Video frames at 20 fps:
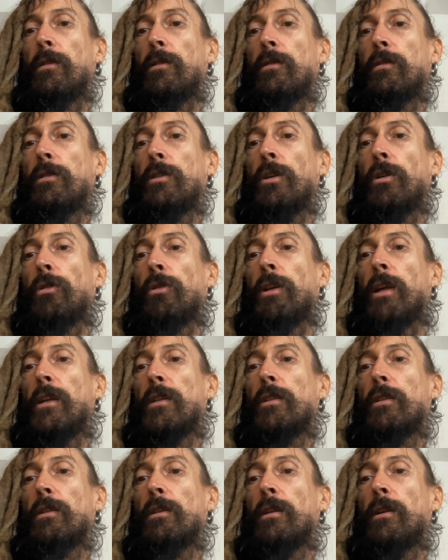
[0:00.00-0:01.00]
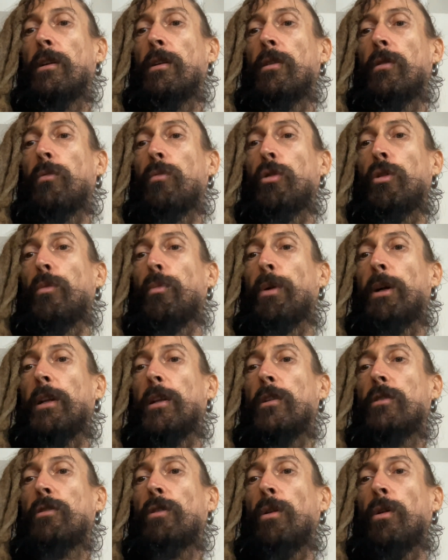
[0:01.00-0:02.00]
So this would be
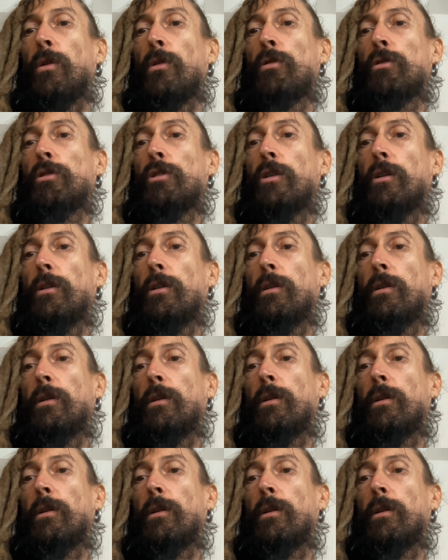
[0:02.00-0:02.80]
the solution